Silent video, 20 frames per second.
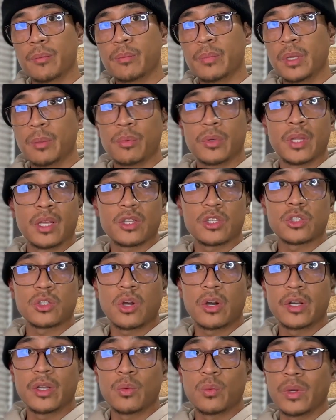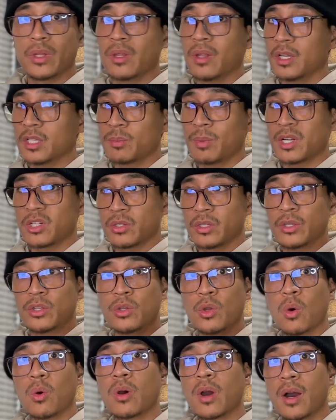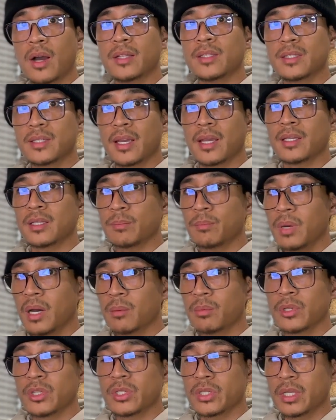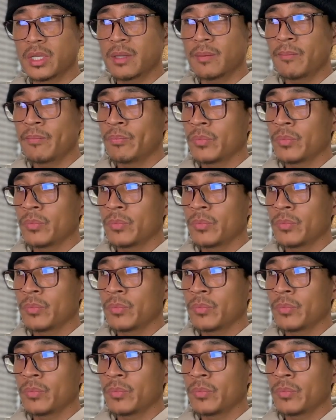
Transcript: people that started with especially no content publishing,